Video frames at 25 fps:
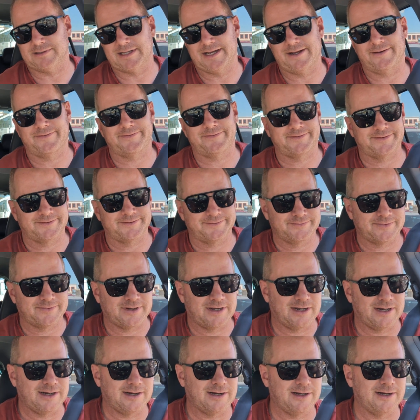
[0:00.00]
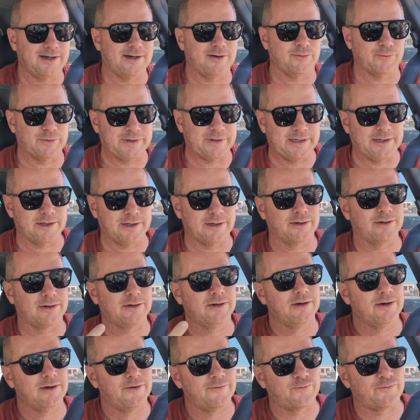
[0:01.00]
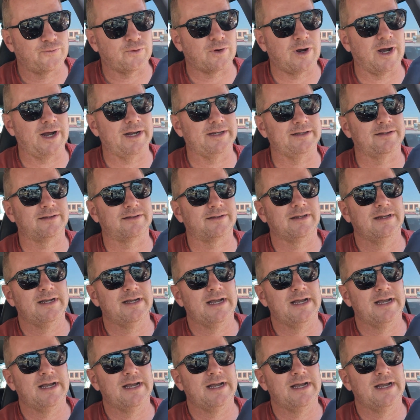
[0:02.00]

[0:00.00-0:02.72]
left, rear, front.